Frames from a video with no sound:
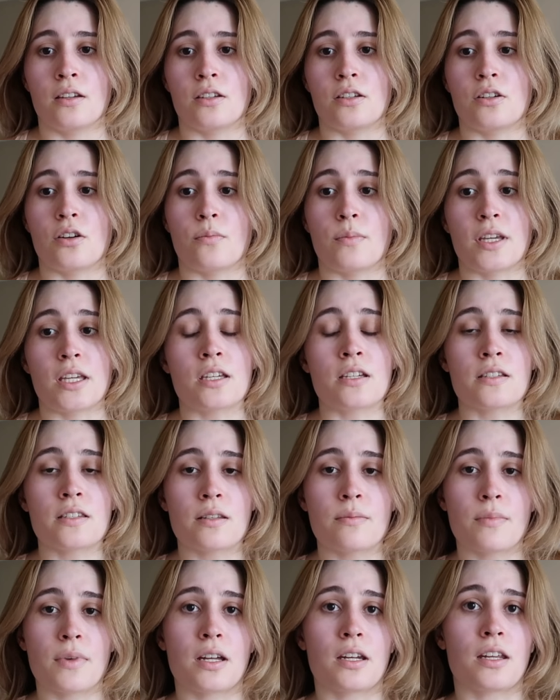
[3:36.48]
you know, making
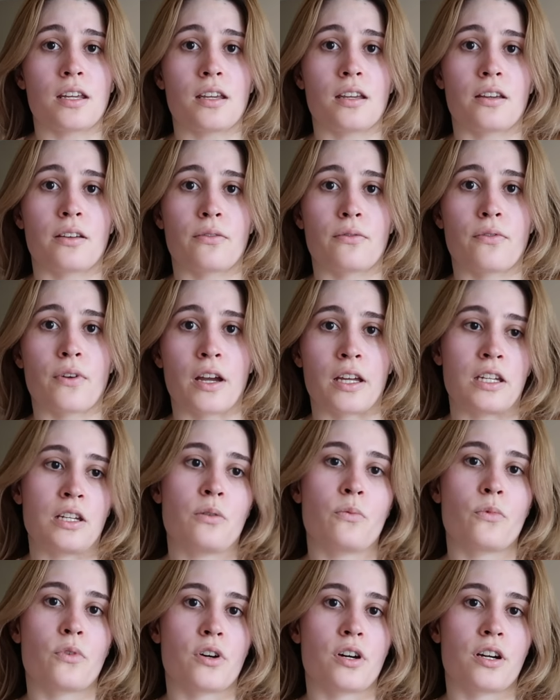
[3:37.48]
some money,
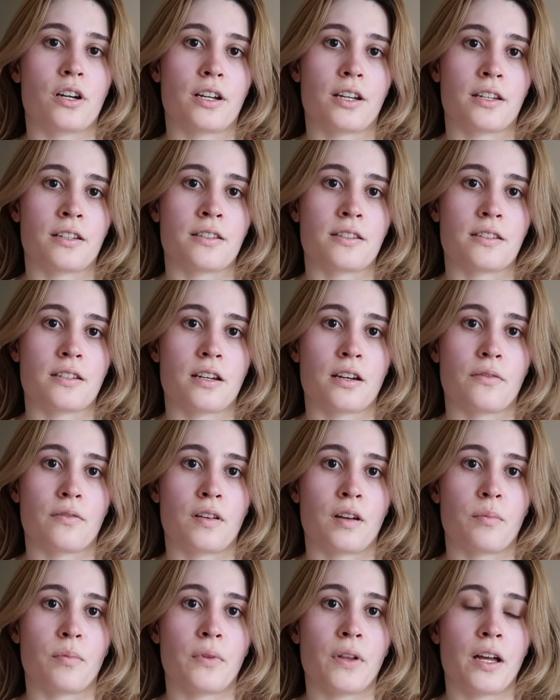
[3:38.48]
finding work and stuff,
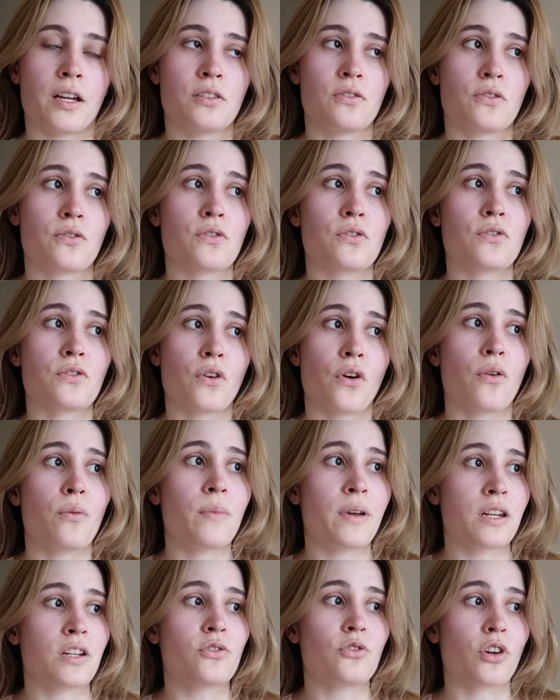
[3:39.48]
and applied to so
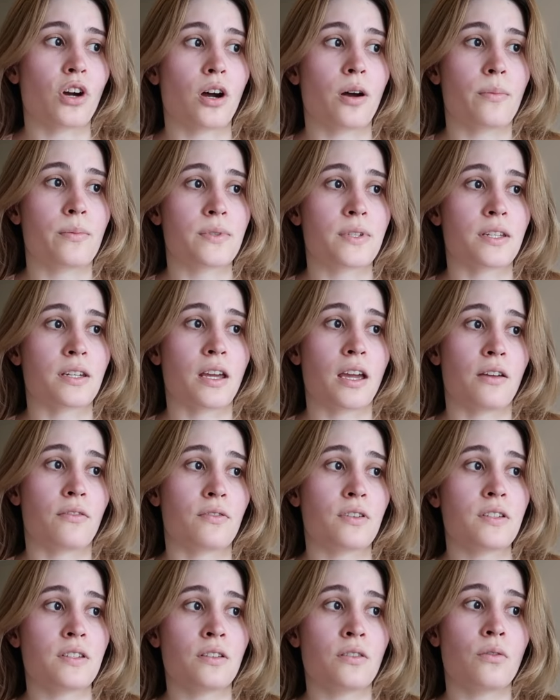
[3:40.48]
many jobs, and
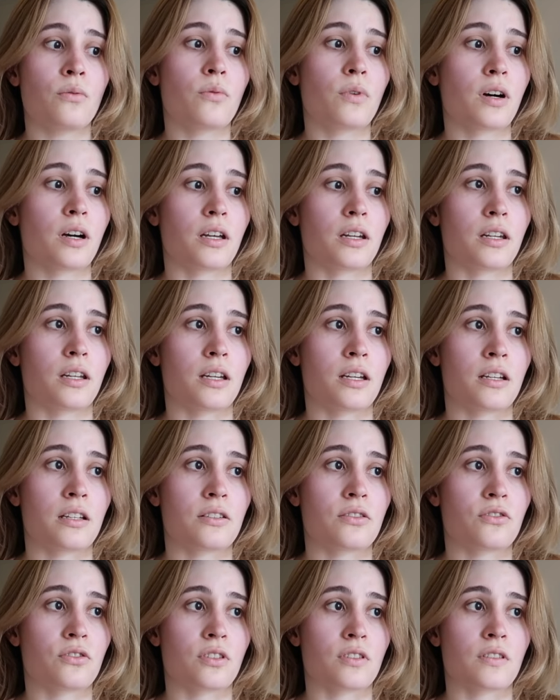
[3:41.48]
every single one,
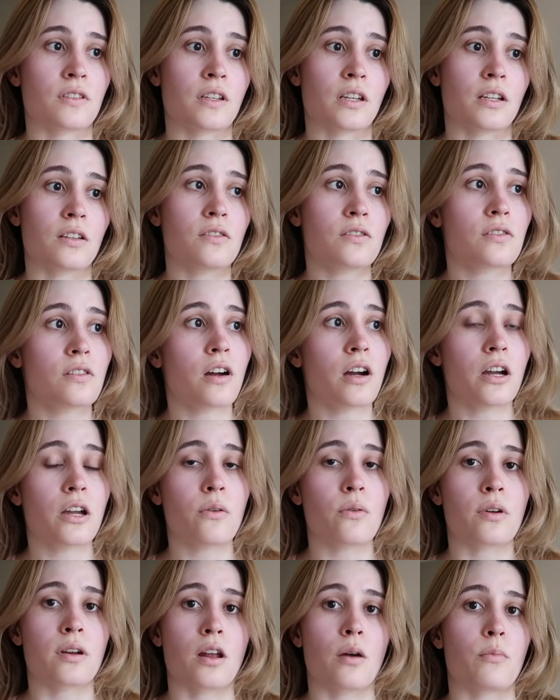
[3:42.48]
it's just like, sorry,
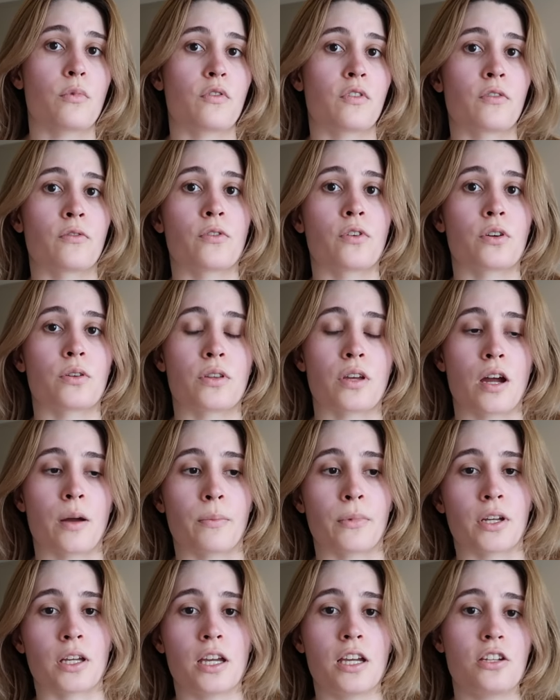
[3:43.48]
we're not moving forward with the
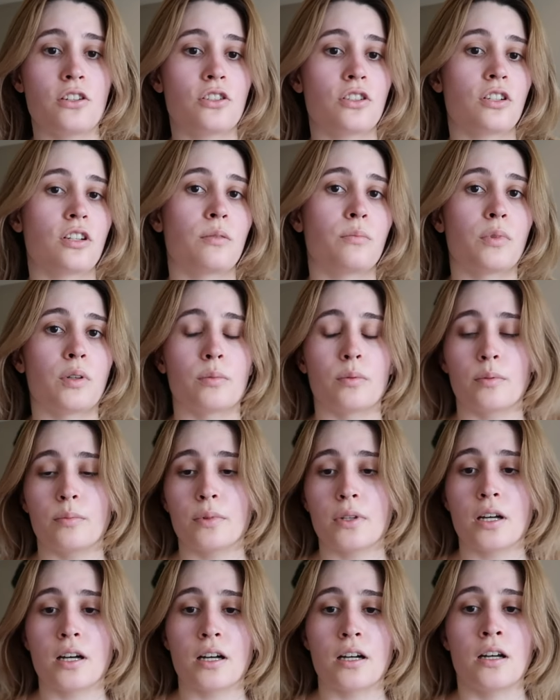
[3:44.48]
application, blah, blah,
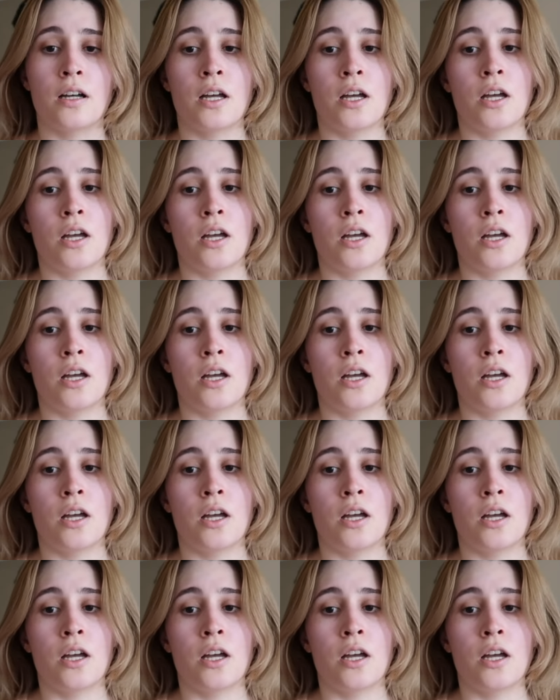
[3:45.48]
blah.